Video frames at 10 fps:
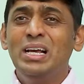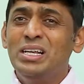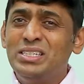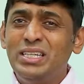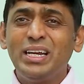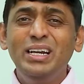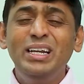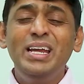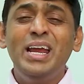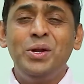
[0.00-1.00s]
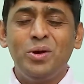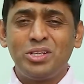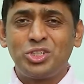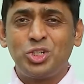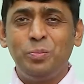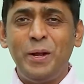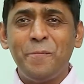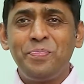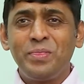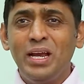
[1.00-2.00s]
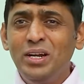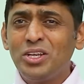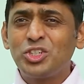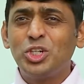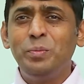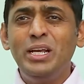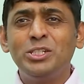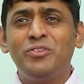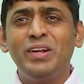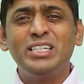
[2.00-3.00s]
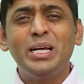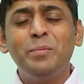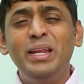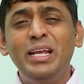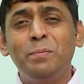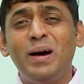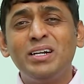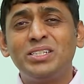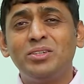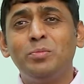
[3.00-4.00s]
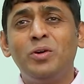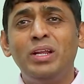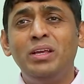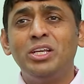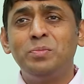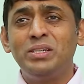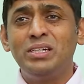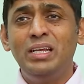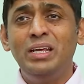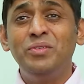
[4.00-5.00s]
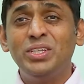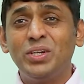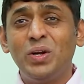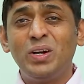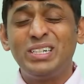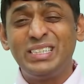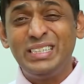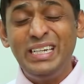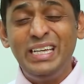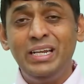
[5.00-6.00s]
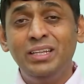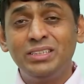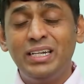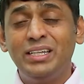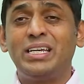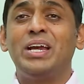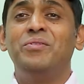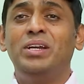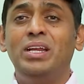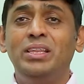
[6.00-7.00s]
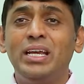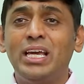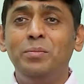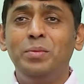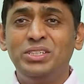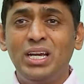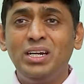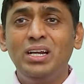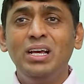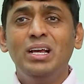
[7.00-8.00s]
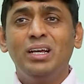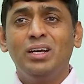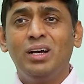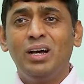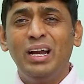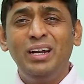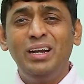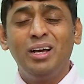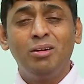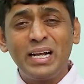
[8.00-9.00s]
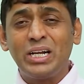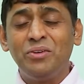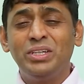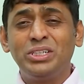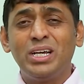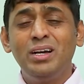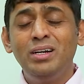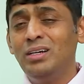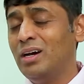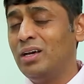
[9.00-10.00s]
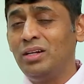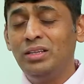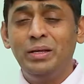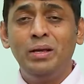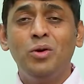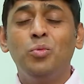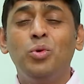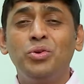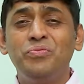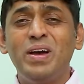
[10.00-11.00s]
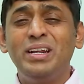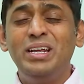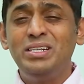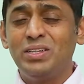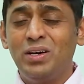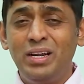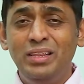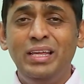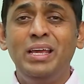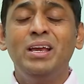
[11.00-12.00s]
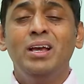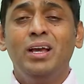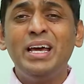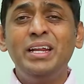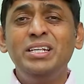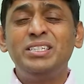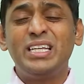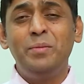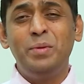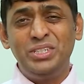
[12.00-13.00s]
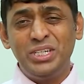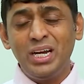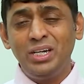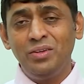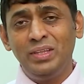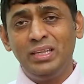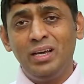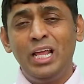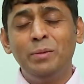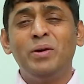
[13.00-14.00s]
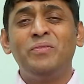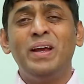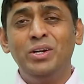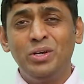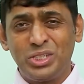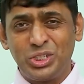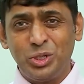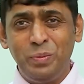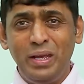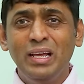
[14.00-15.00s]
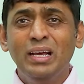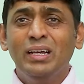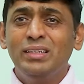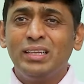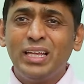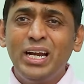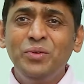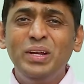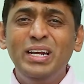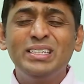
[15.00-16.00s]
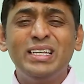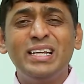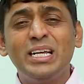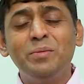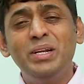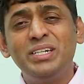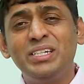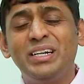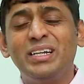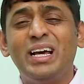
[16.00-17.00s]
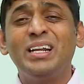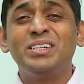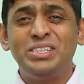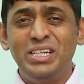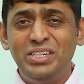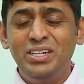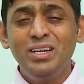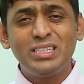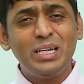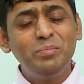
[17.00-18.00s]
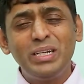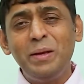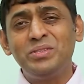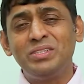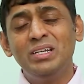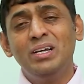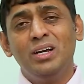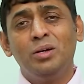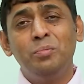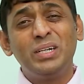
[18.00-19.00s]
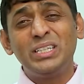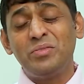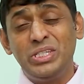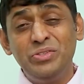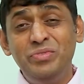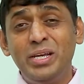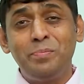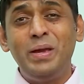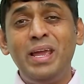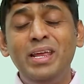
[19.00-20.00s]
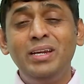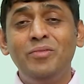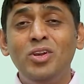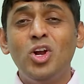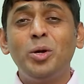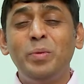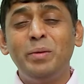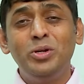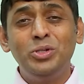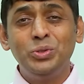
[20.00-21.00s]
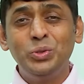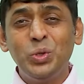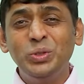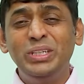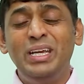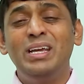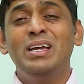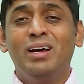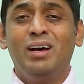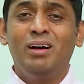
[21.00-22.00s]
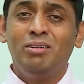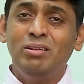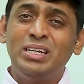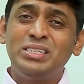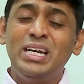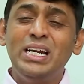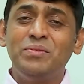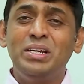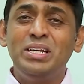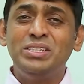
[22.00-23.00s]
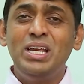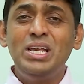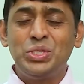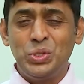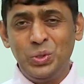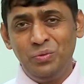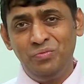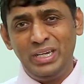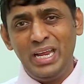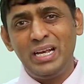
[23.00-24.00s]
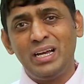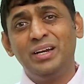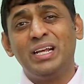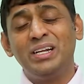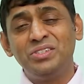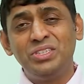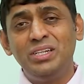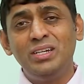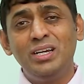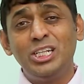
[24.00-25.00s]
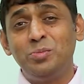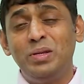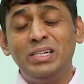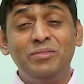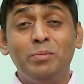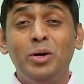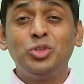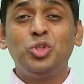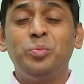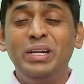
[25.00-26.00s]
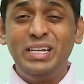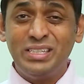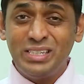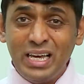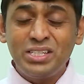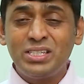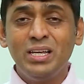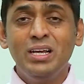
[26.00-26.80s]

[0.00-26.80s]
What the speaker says: Secondly, endoscopy. Endoscopy is for examining parts of the body, especially which are not seen inside the cavity. They can be checked and back of the tongue or in the oropharynx or in the larynx can be checked with the help of endoscopy. The third one is examination under anesthesia. Sometimes because of severe pain, we will not be able to know the extent of the disease. So we take under anesthesia, especially if the mouth opening is less.